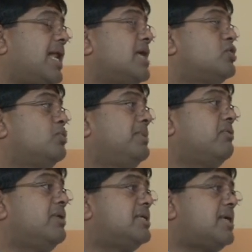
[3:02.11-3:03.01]
that has to
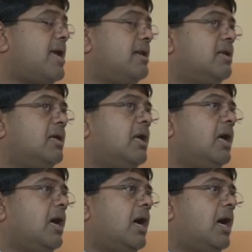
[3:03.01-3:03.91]
be retained
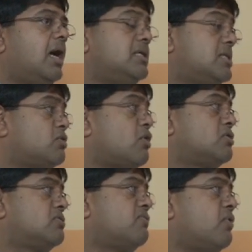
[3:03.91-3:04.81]
is a source